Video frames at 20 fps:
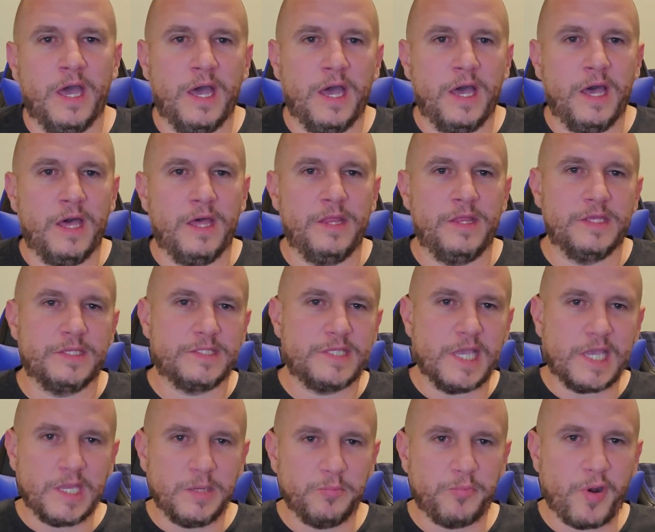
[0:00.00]
The
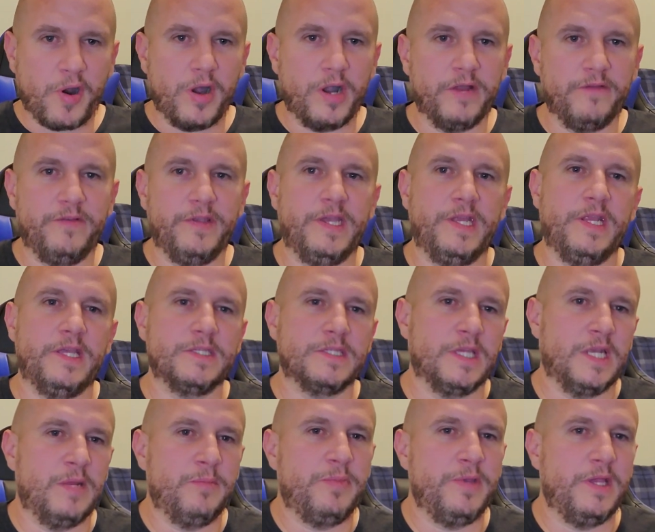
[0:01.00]
second part of it is
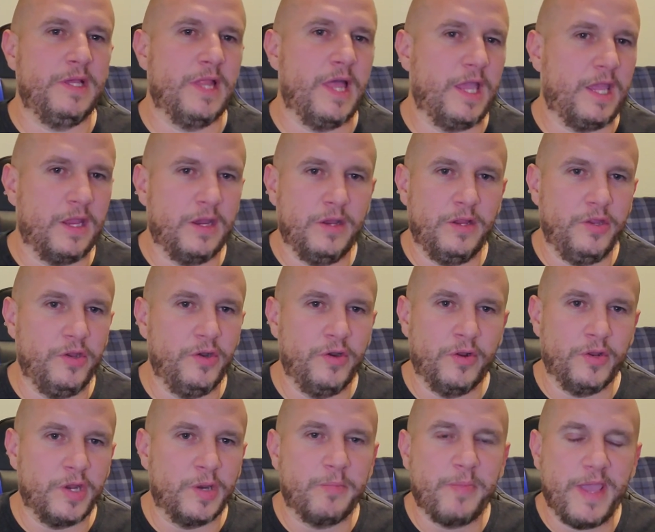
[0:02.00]
going to be like your
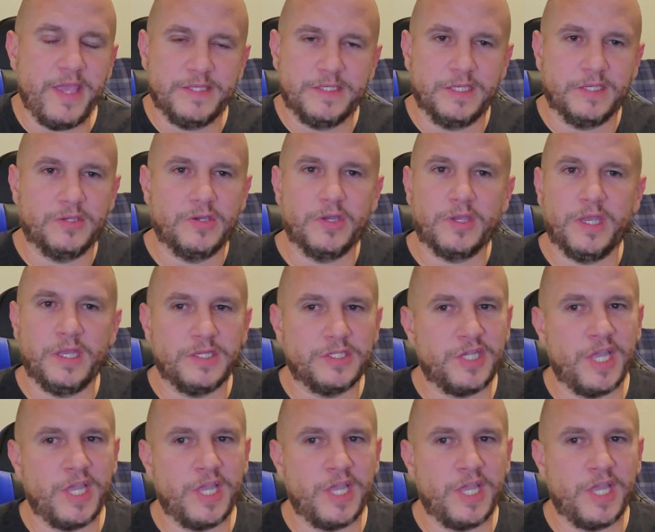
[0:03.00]
basic cooking channel.